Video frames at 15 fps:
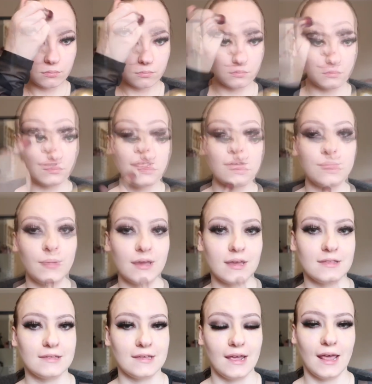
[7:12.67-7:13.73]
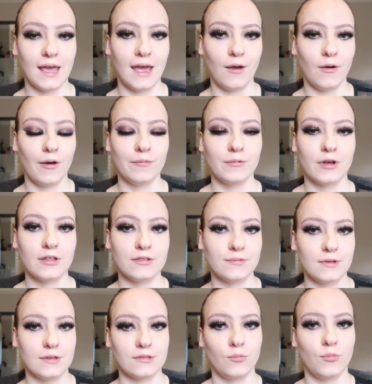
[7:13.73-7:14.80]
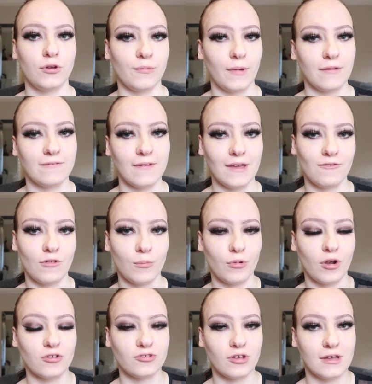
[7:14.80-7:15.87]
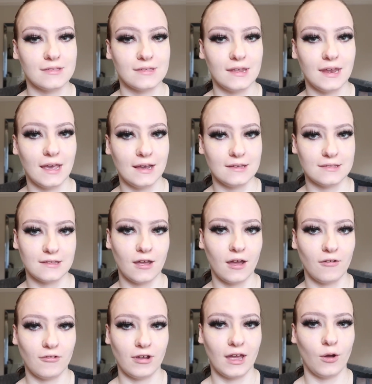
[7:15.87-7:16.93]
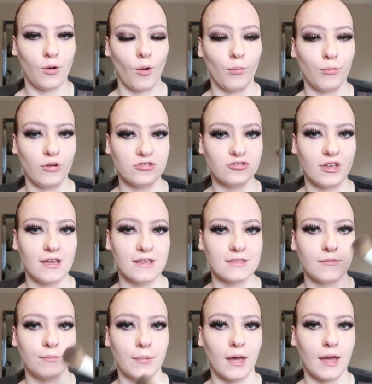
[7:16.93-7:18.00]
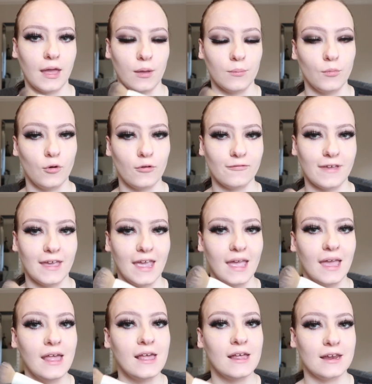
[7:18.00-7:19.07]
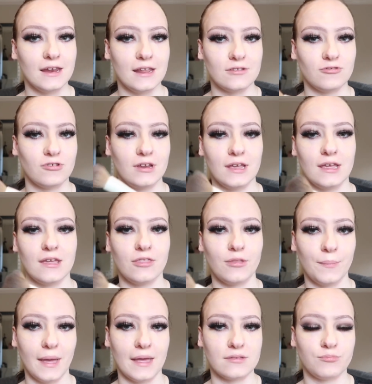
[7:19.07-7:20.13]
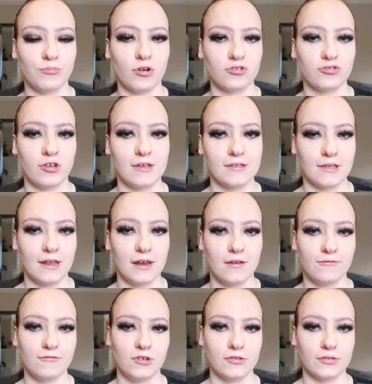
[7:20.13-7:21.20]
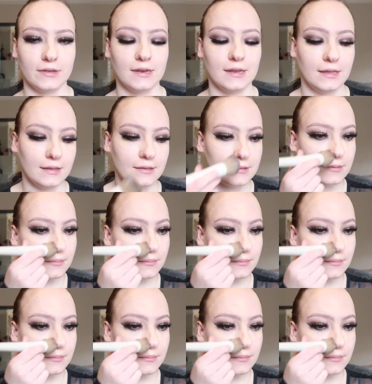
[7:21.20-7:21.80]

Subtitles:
To blend my concealer out, I'm going to be using one of my favourite brushes, and that is the Ariel brushes by Morphe. Literally the best brushes. I love using these.